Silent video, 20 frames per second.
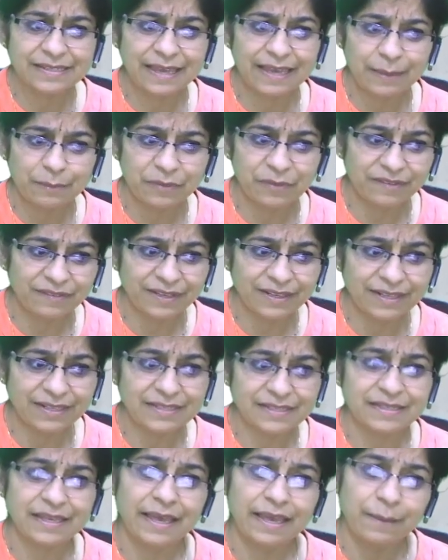
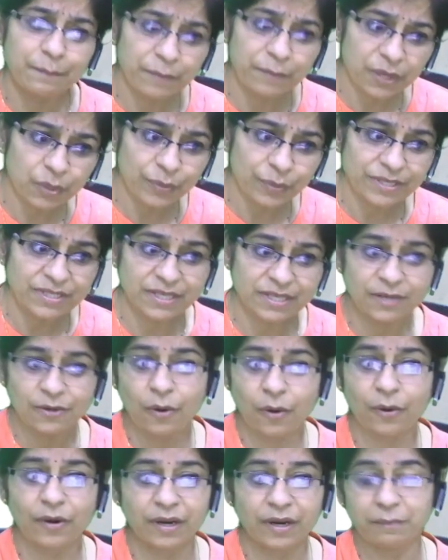ambiguity,
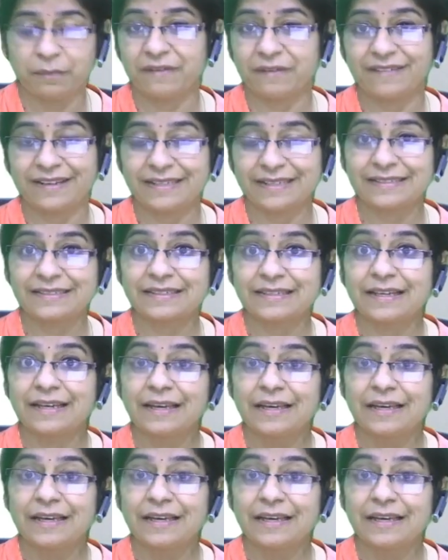or ambivalence?